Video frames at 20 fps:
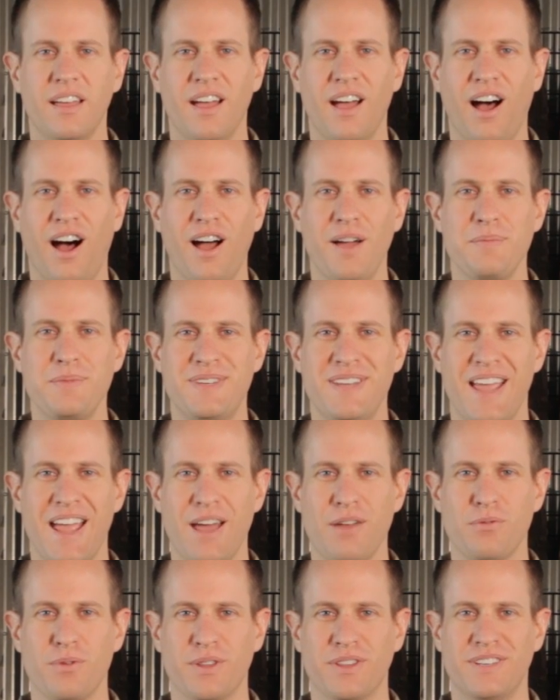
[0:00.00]
I'm
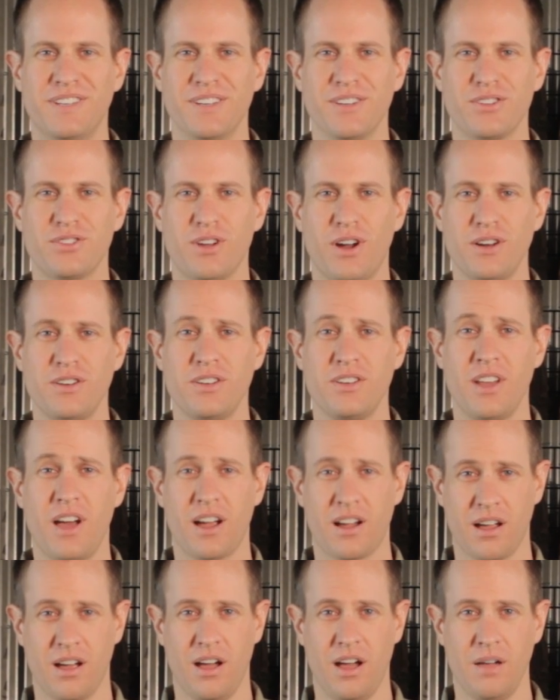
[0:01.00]
Dan with
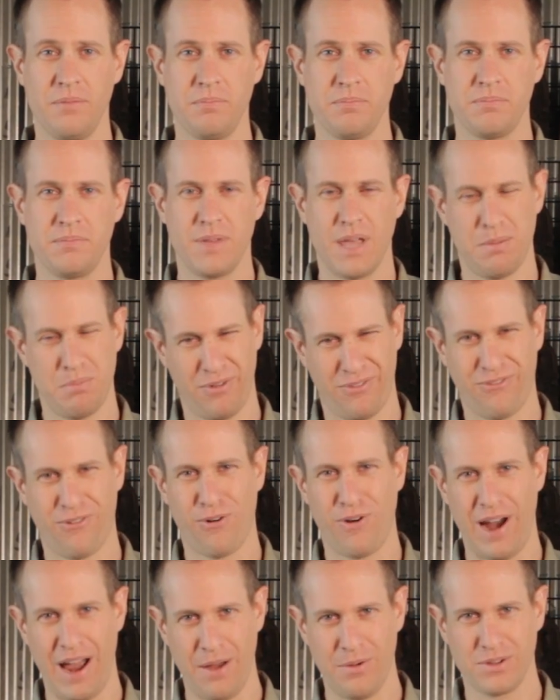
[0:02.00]
DillSergeant.com, and
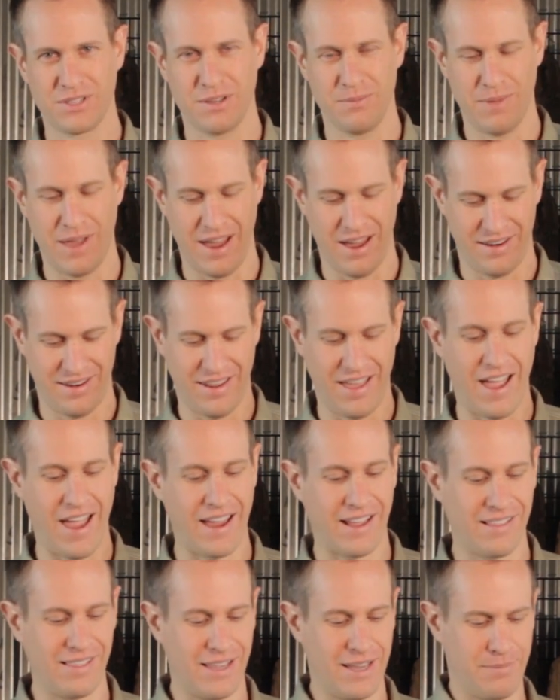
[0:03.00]
before I was a man,
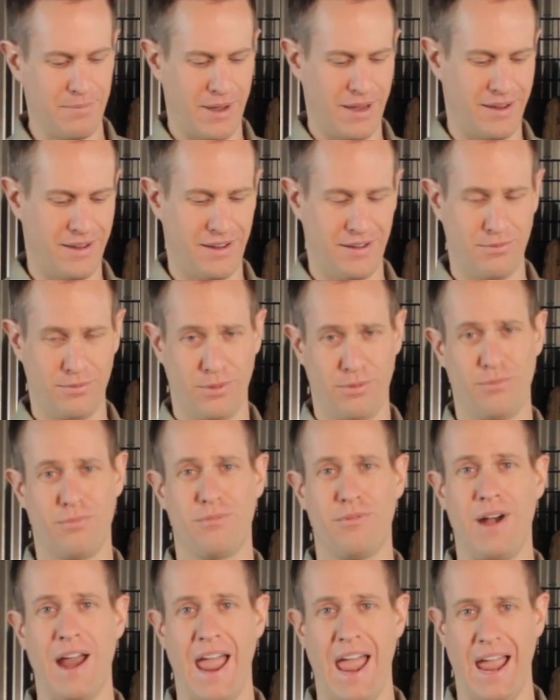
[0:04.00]
I cleaned my gun with
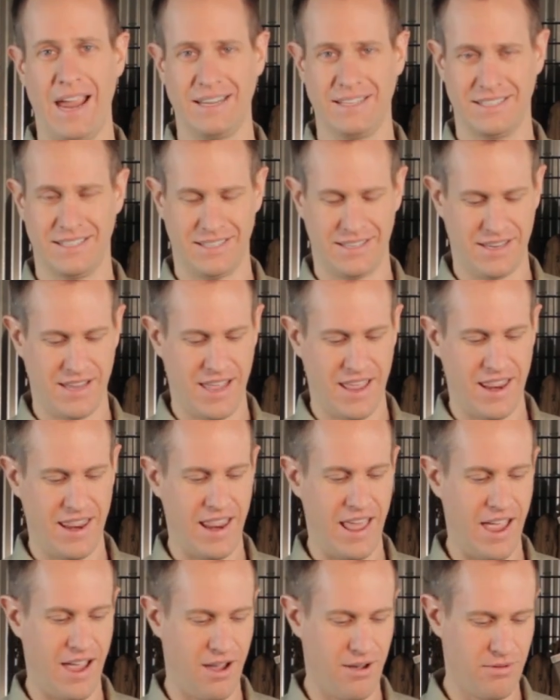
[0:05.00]
rags.
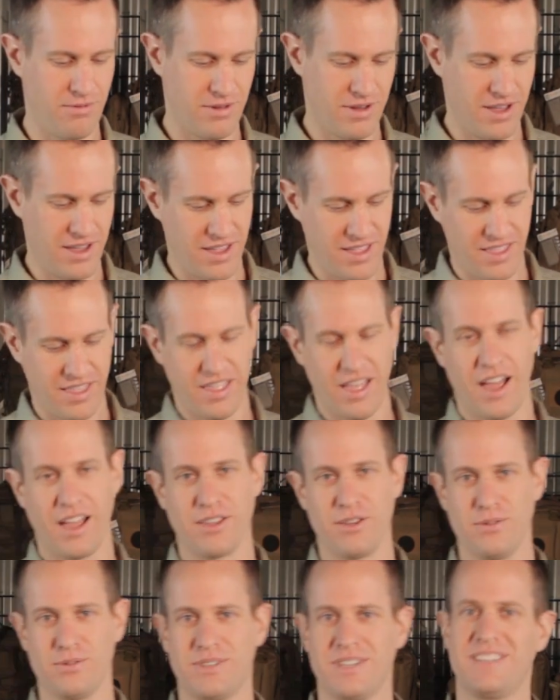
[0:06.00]
Now, I
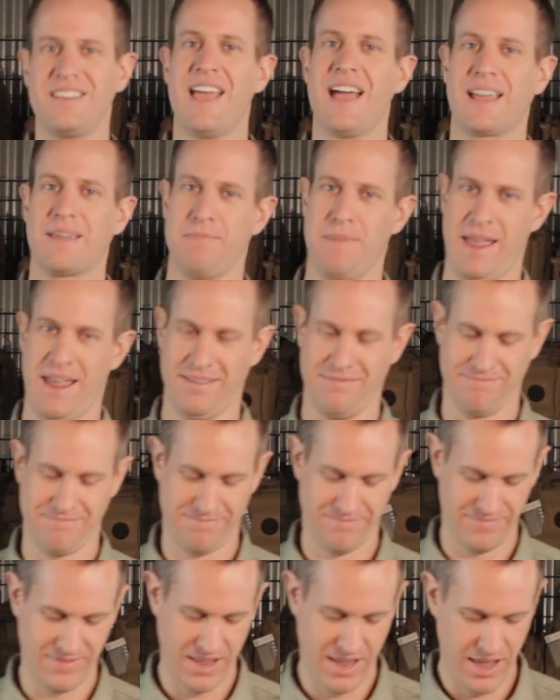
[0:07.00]
use a TekMat.
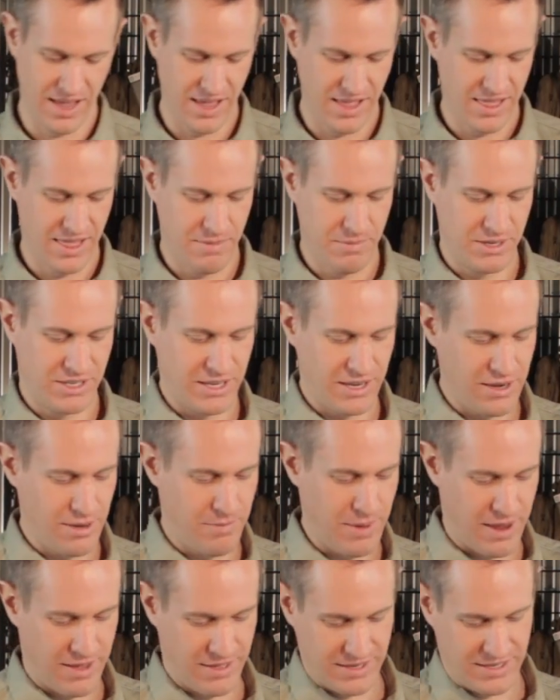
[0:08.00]
Let me tell you
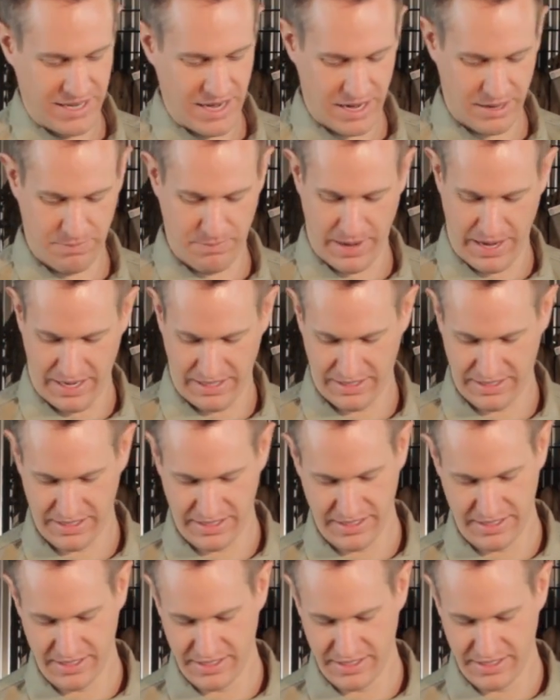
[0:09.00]
about the TekMats.